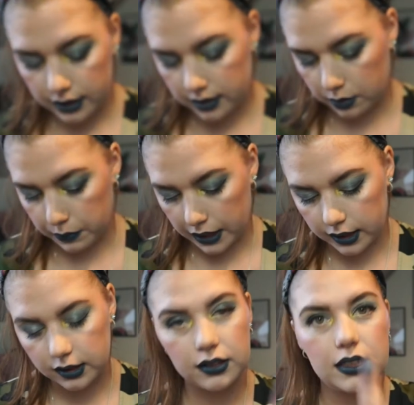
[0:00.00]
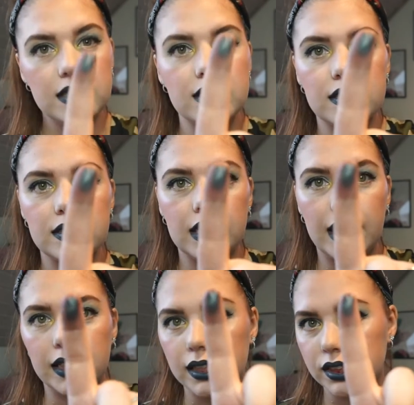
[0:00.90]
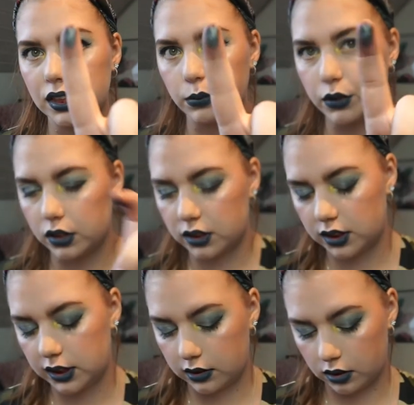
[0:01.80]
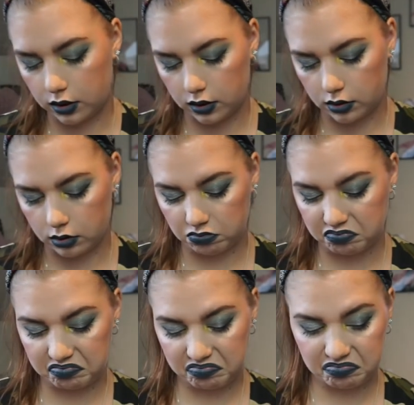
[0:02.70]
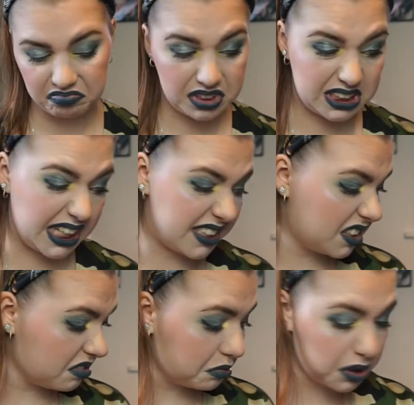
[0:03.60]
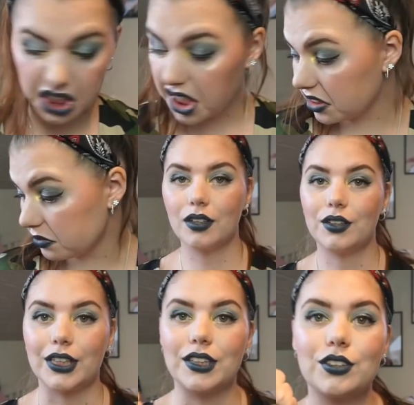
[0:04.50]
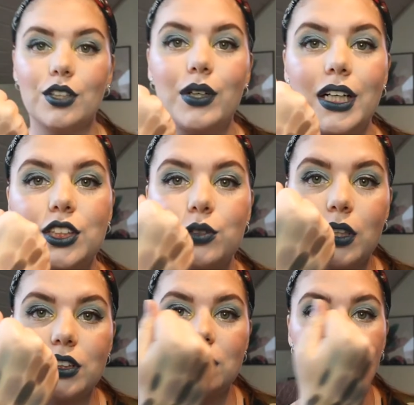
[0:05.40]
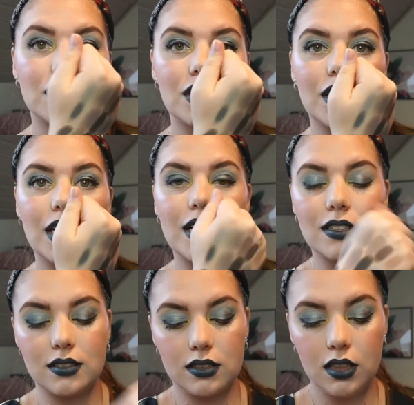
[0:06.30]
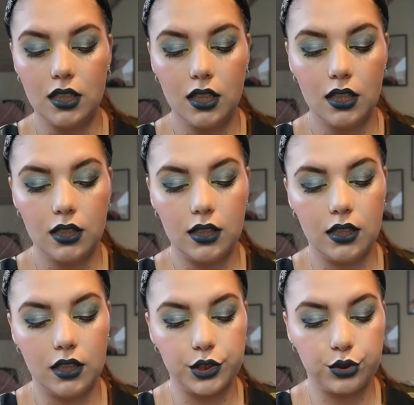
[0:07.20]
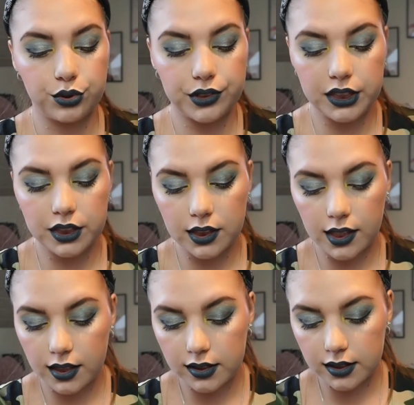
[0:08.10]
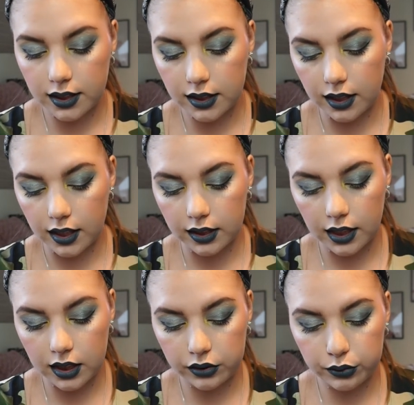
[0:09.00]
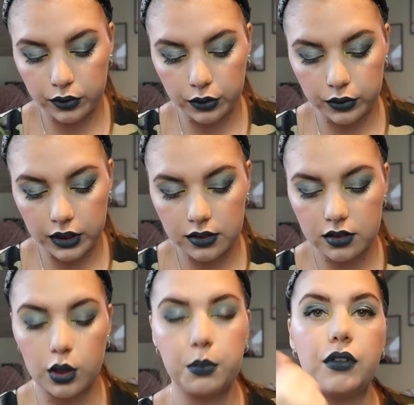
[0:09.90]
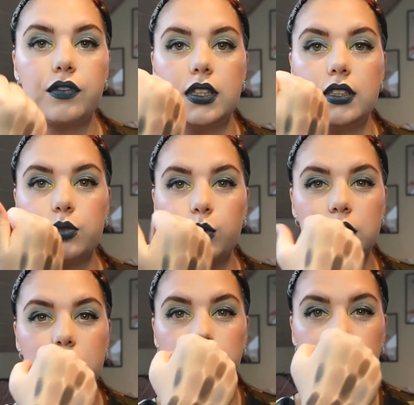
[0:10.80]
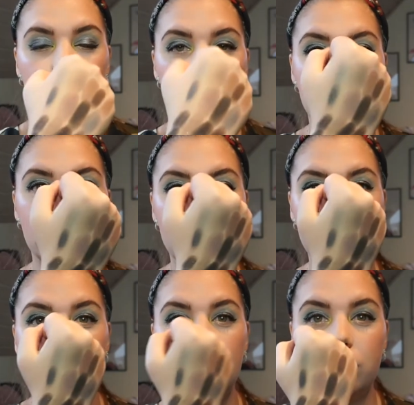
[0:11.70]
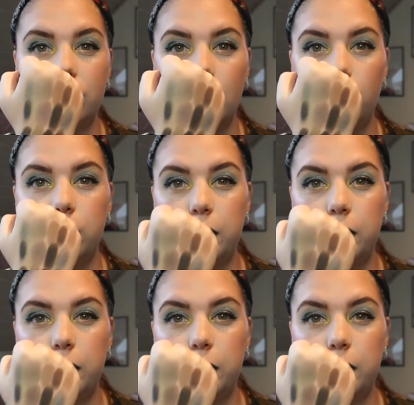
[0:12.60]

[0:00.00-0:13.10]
is a matte. This is like a shimmer sh uh, um, satin shade. Okay, so I swatched the last uh, three shades and I kind of regret some of these swatches because they are leaning very